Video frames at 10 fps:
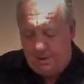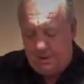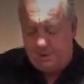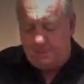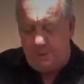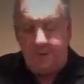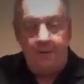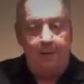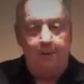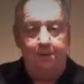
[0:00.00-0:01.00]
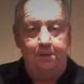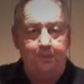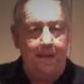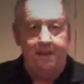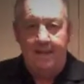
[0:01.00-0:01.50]
The smell in here is
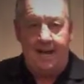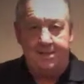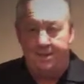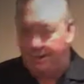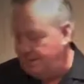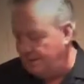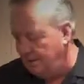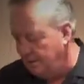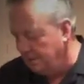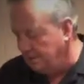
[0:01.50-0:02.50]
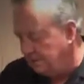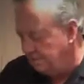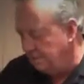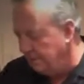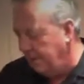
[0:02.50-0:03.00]
fantastic, isn't it,
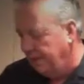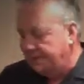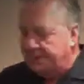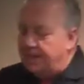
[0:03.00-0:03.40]
Chris?